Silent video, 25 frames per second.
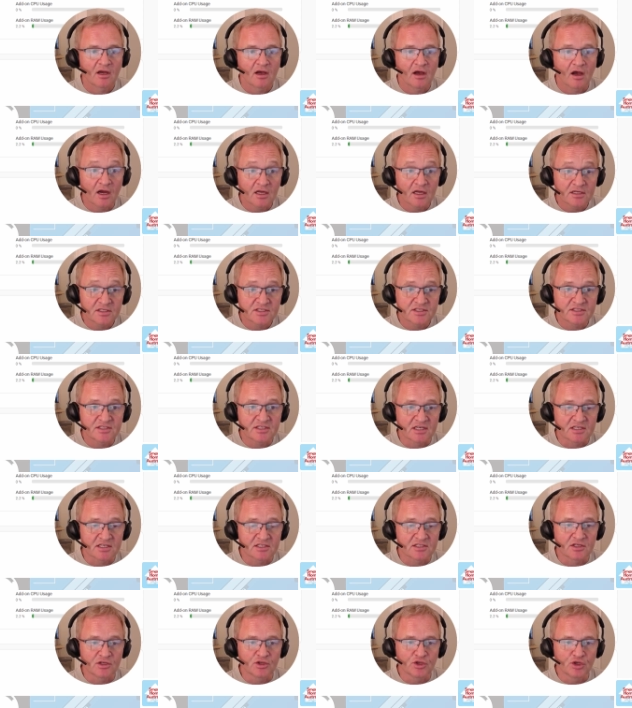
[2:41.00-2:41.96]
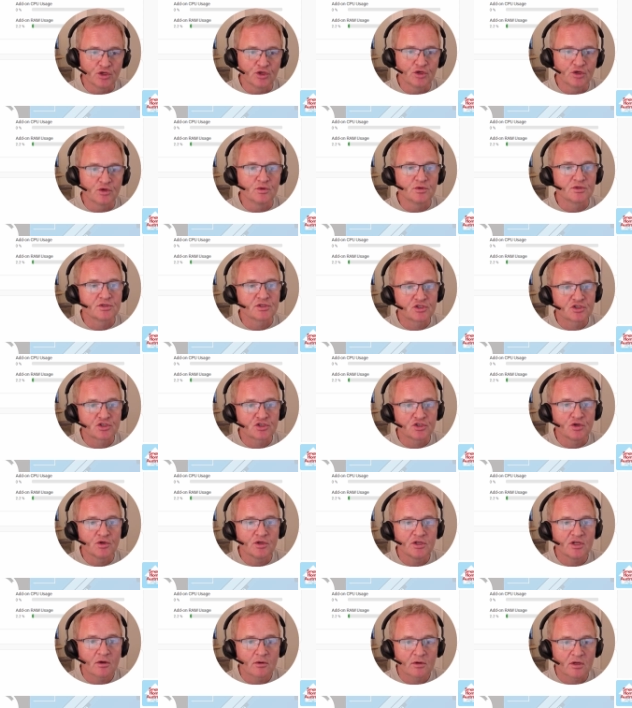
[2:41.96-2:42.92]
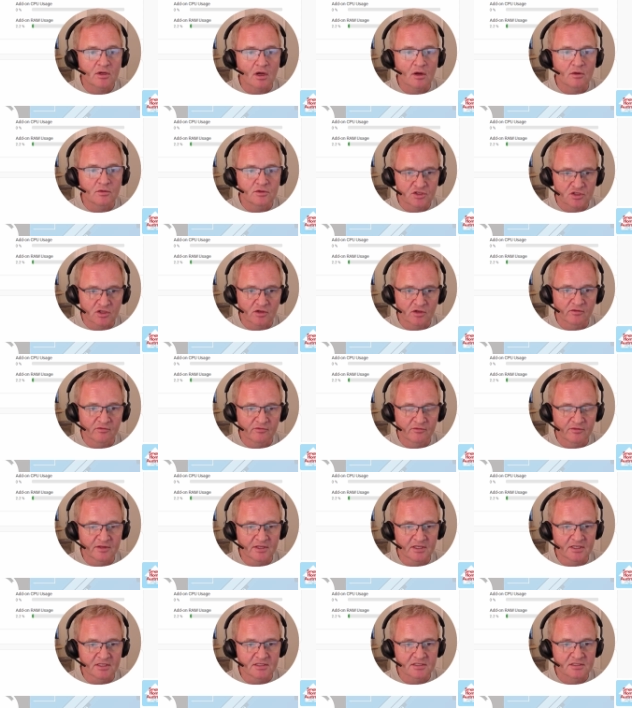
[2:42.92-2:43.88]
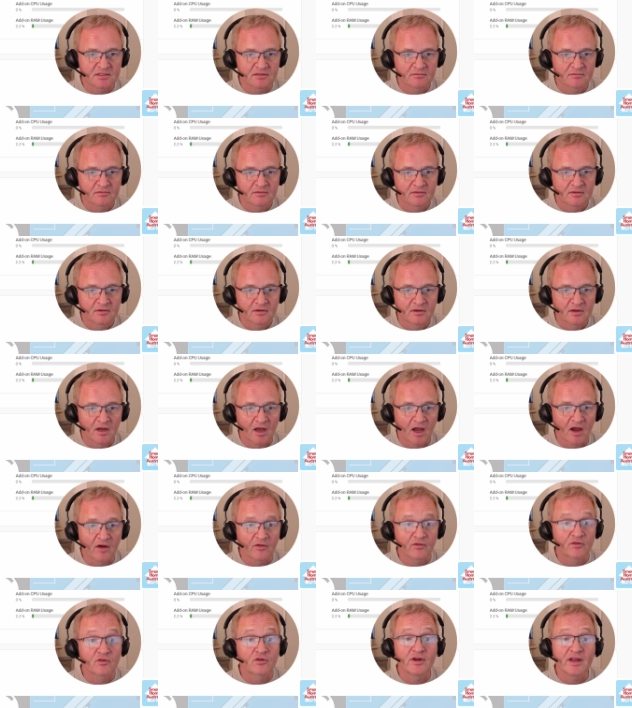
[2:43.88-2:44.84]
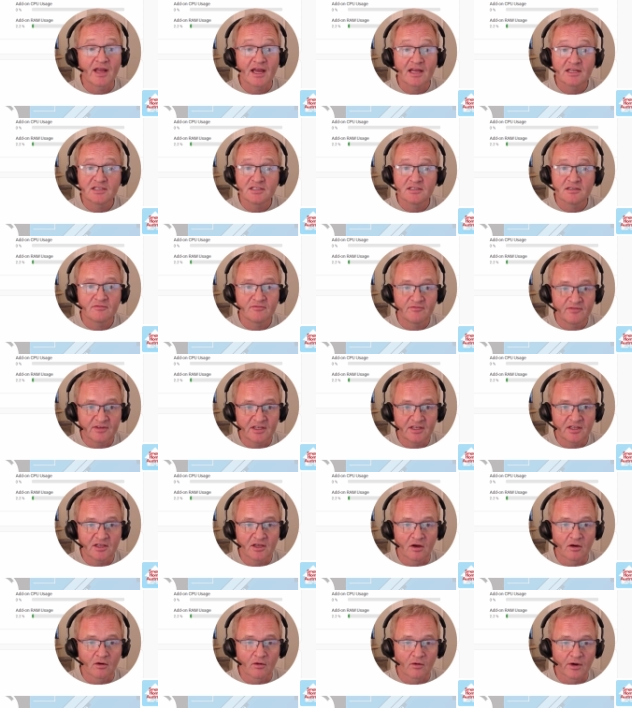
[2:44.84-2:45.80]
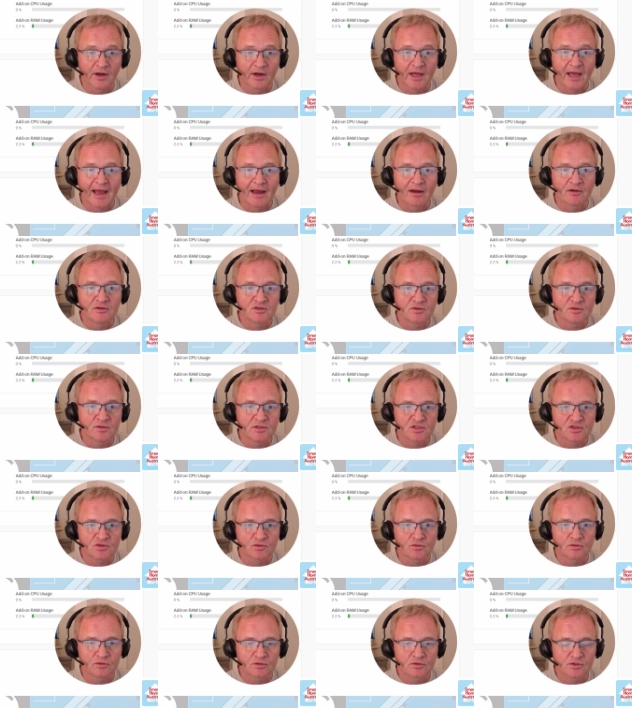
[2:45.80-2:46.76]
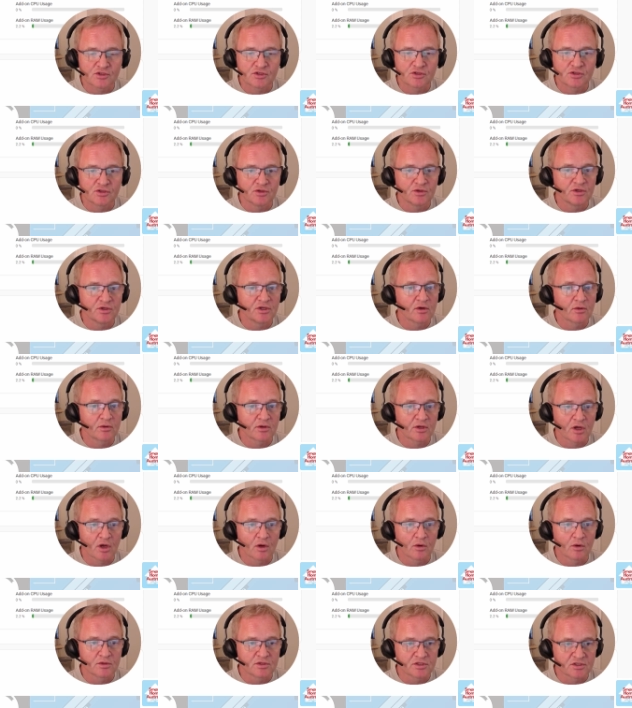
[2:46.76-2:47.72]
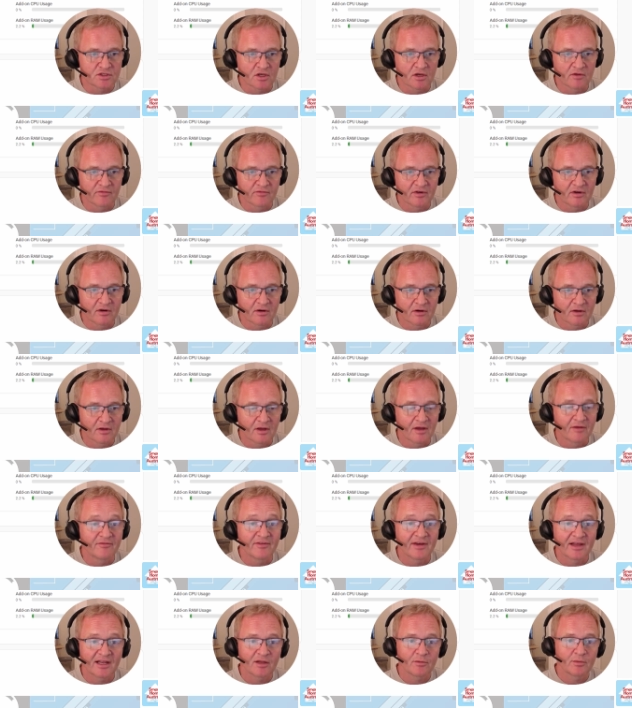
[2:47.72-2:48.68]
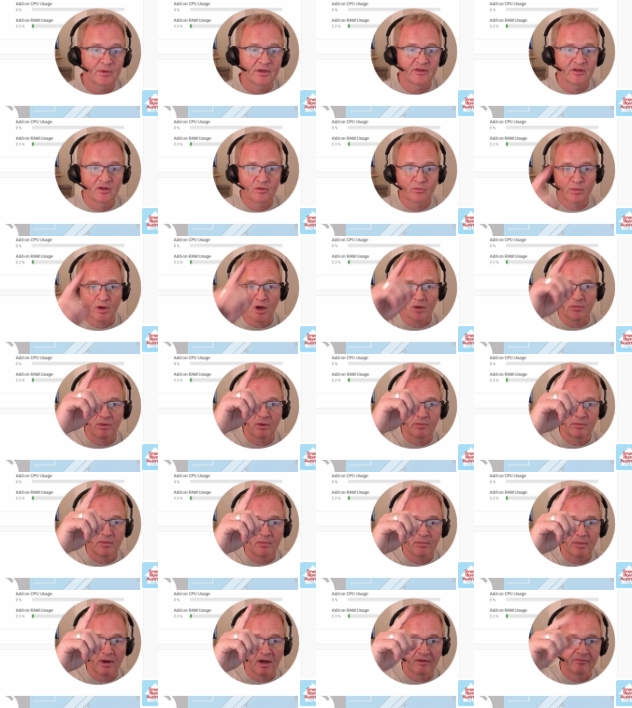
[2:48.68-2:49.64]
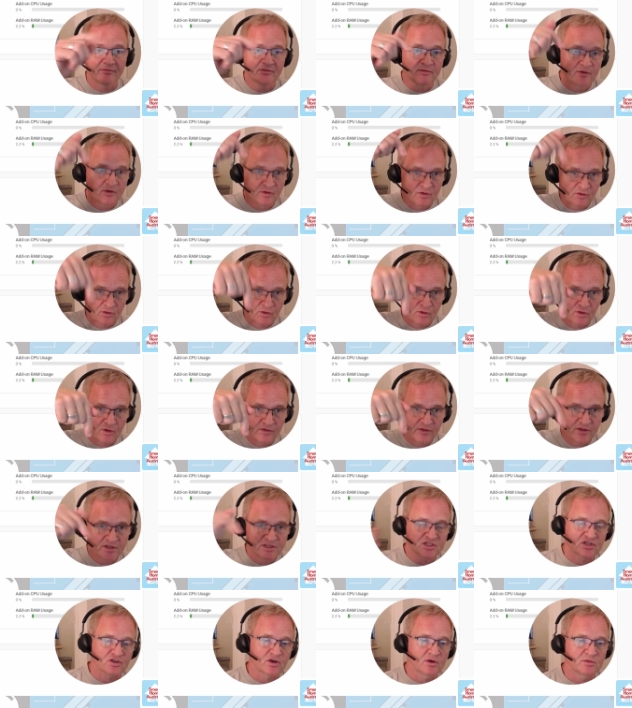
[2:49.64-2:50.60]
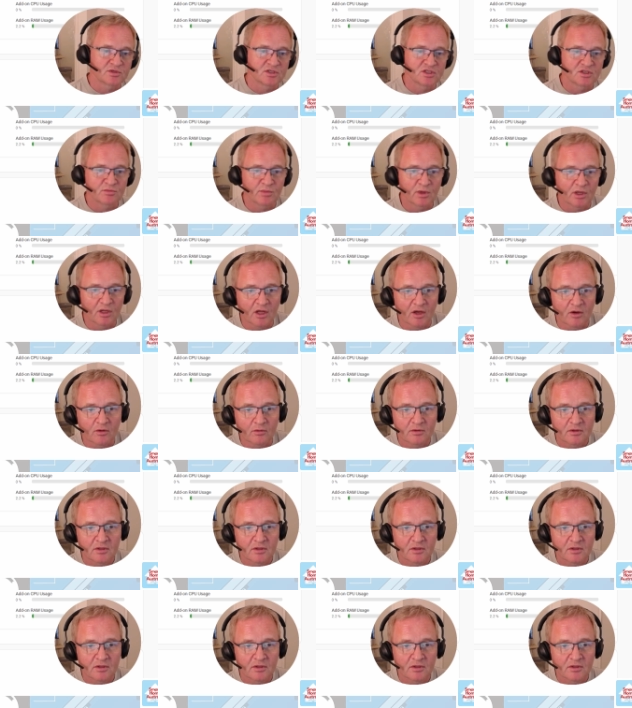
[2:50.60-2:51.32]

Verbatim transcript: I'd suggest that you use Studio Code Server for this. I've created a video on how to install Studio Code Server available in the pop-up above or in the descriptions below.